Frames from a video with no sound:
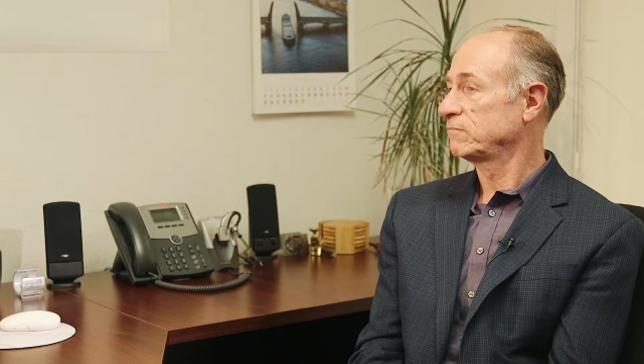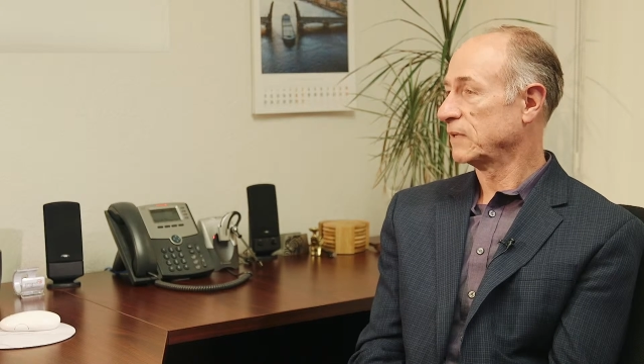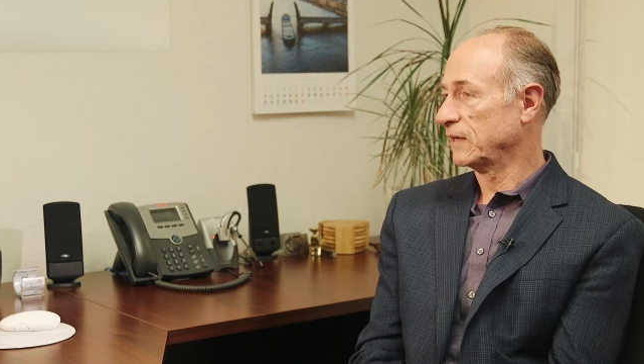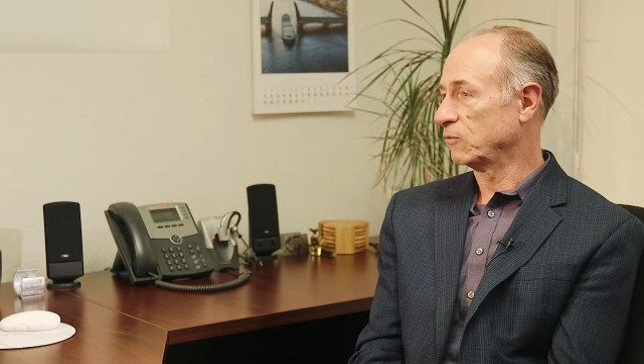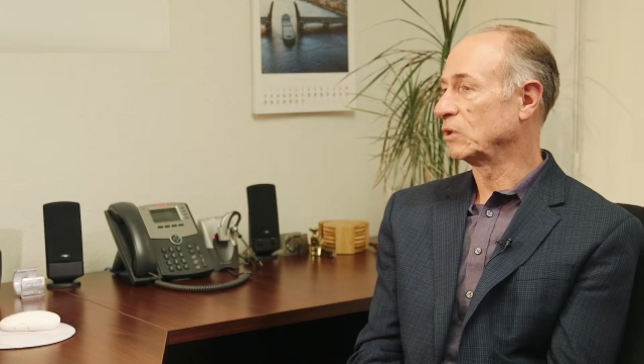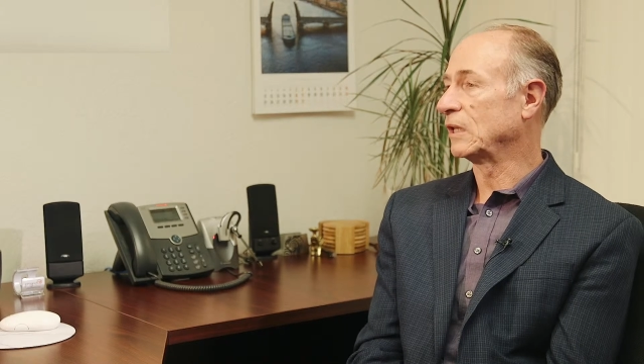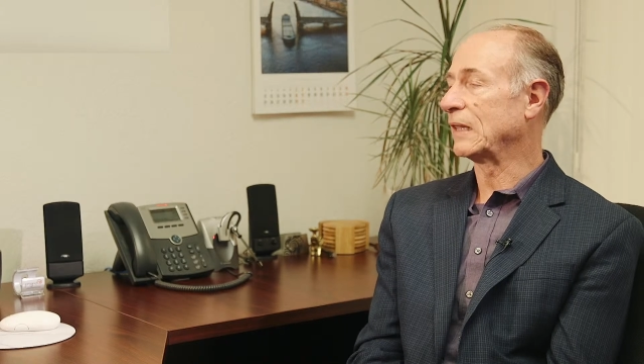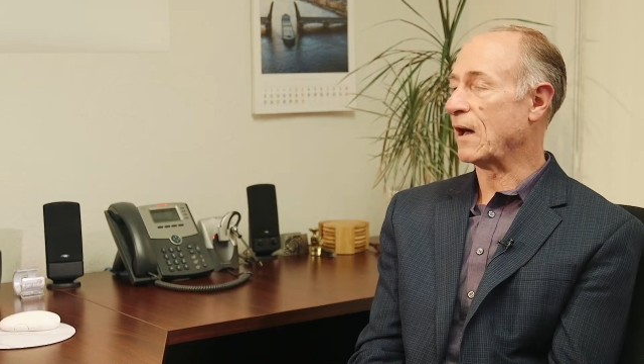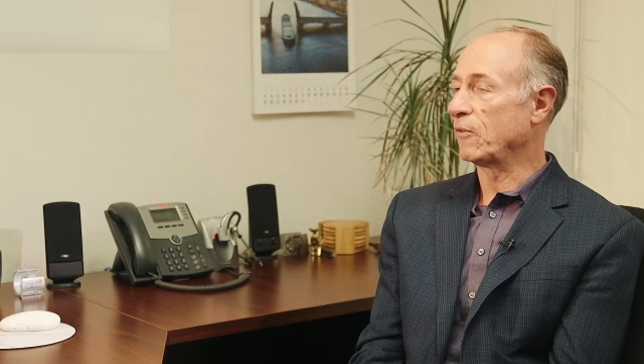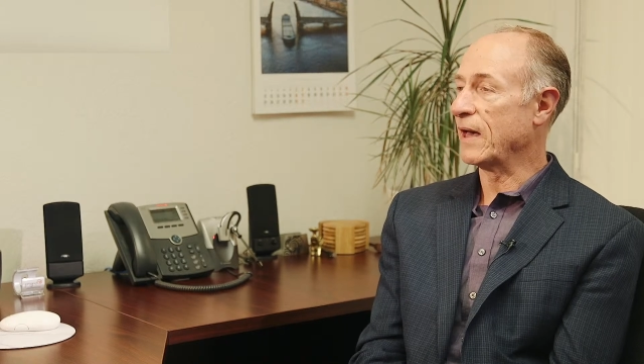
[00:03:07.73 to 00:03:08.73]
and it will
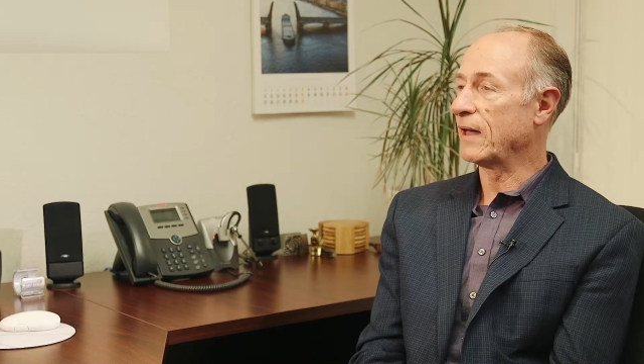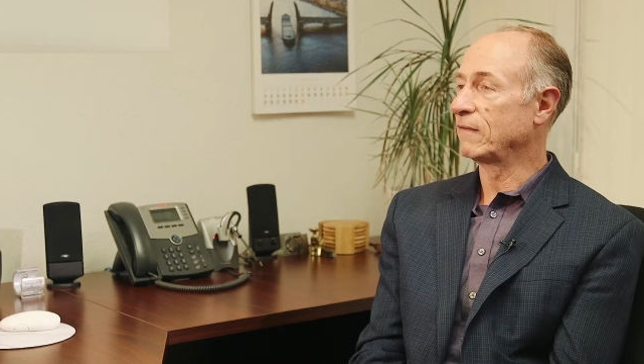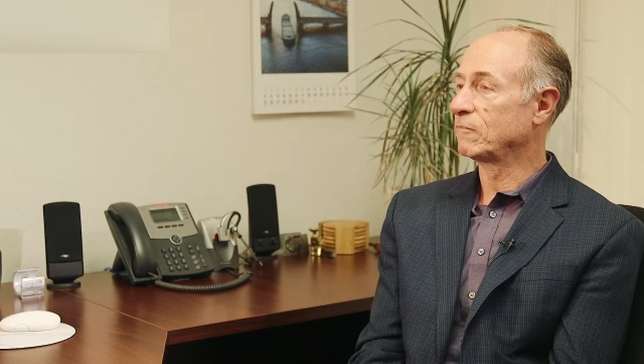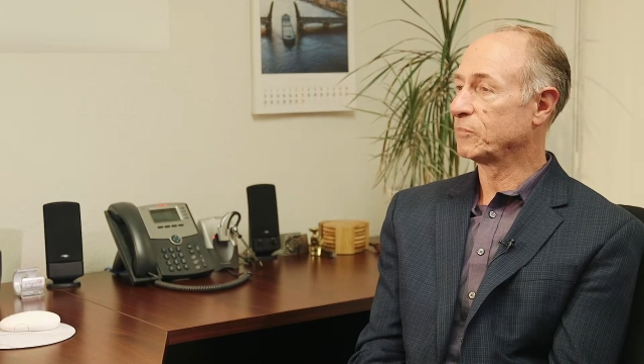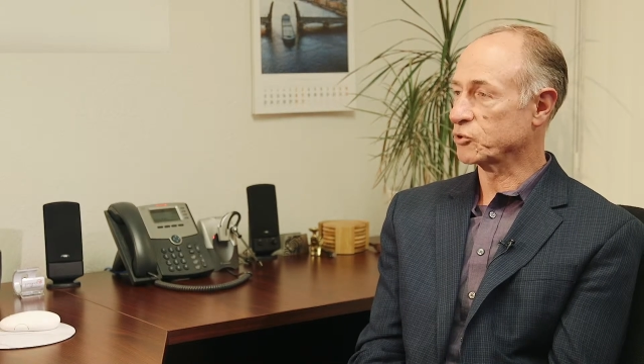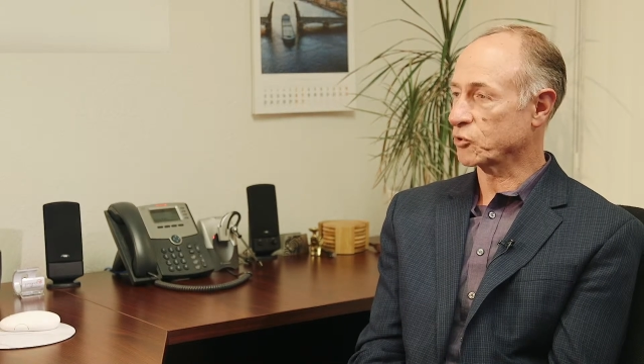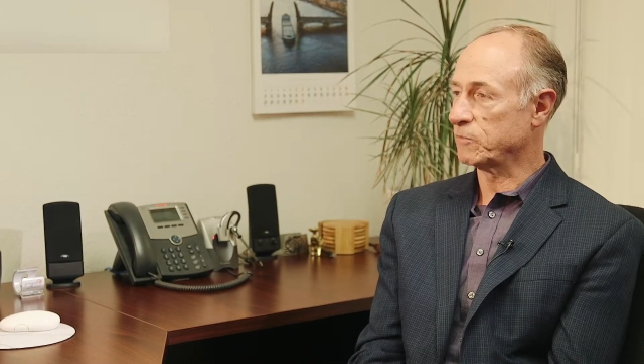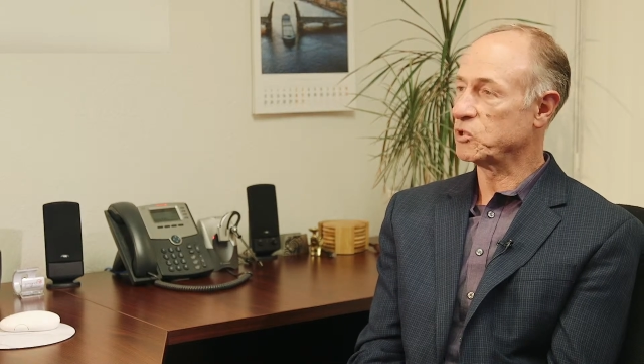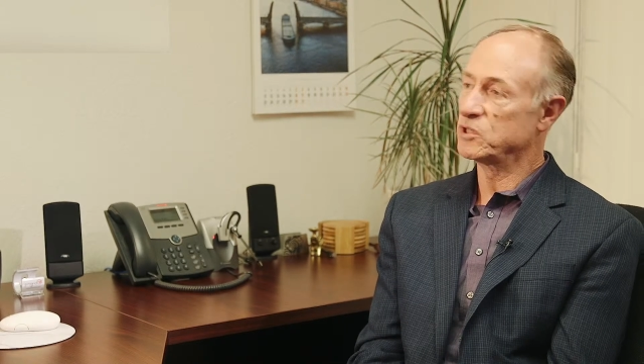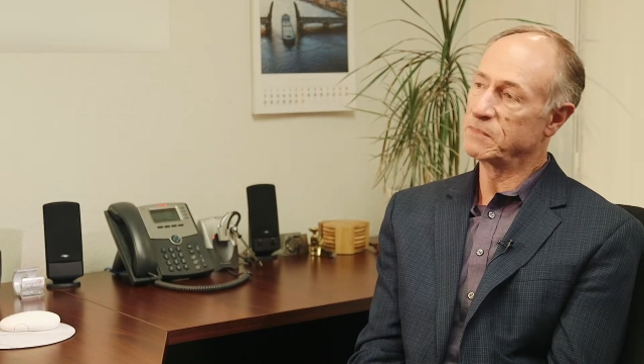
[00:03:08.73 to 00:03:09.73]
allow that
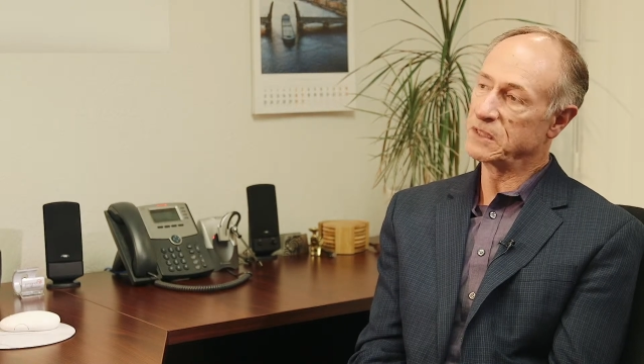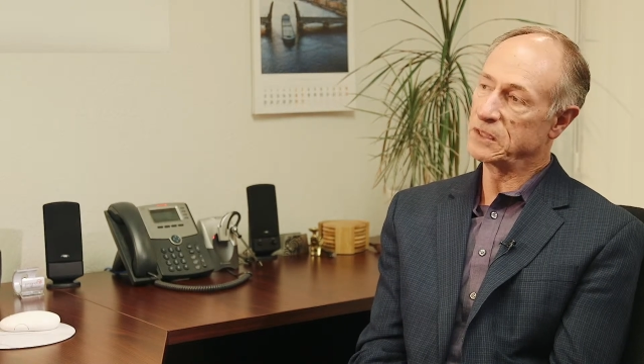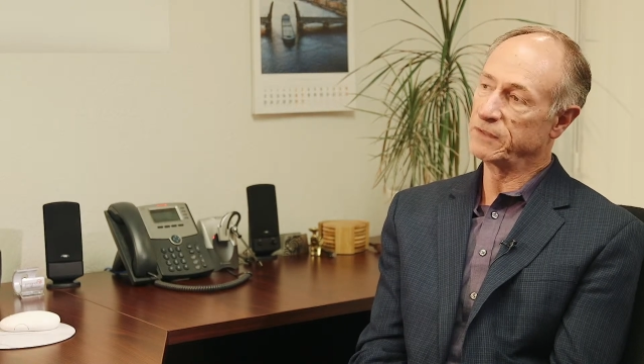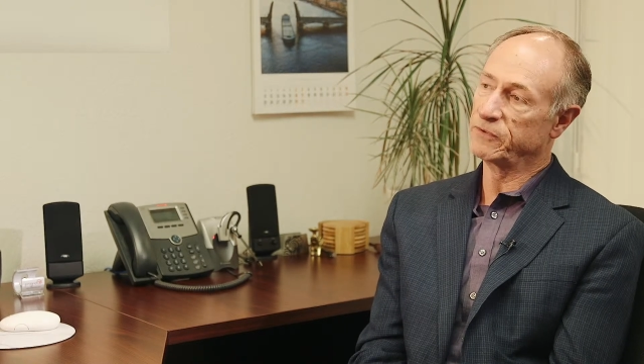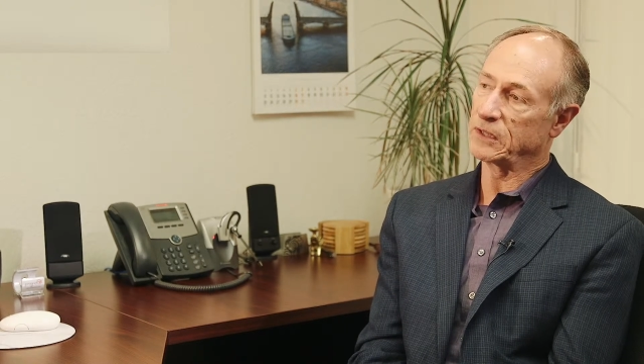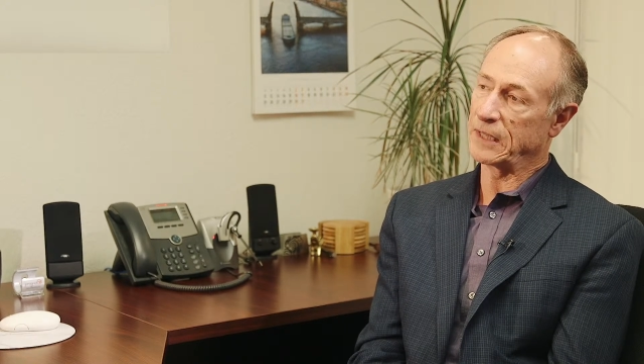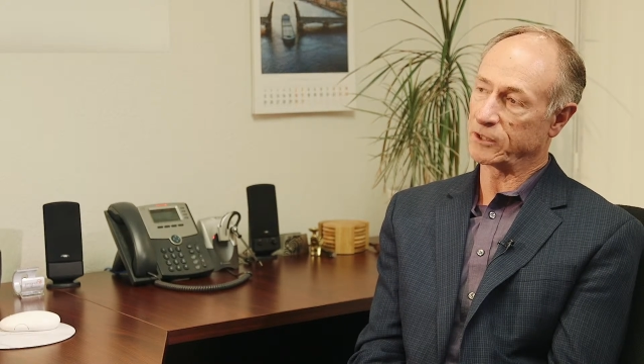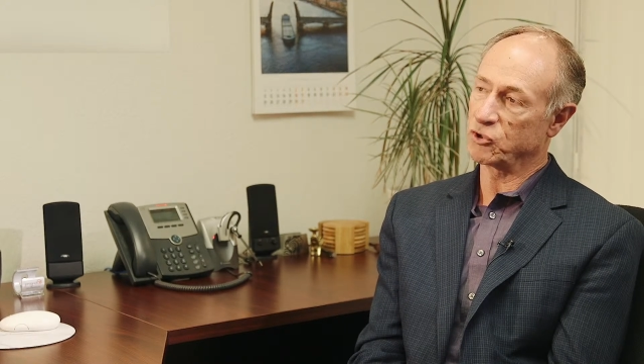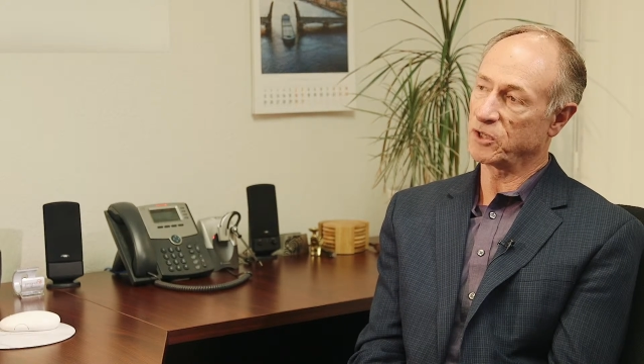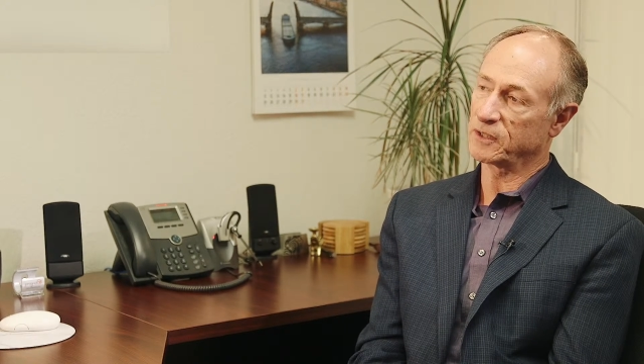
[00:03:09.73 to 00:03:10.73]
prescription to be delivered
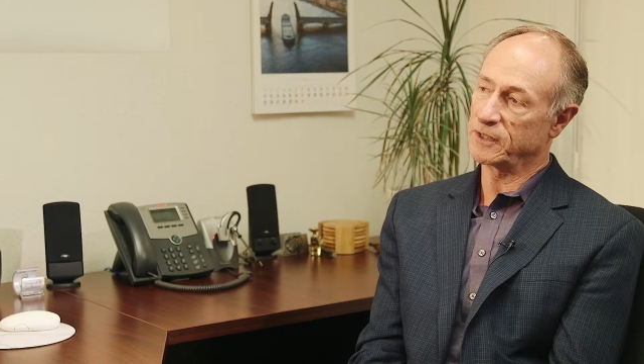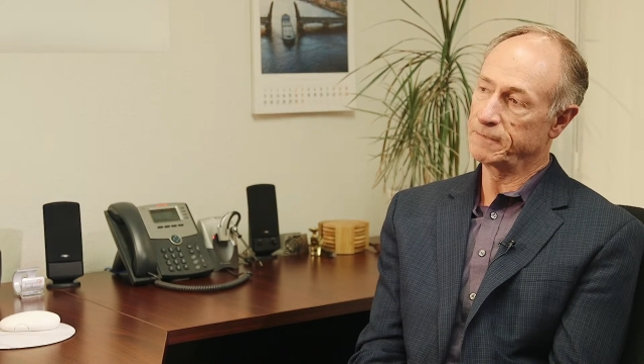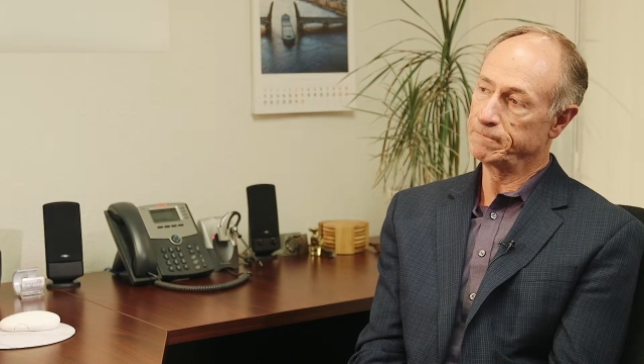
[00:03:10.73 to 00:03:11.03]
electronically.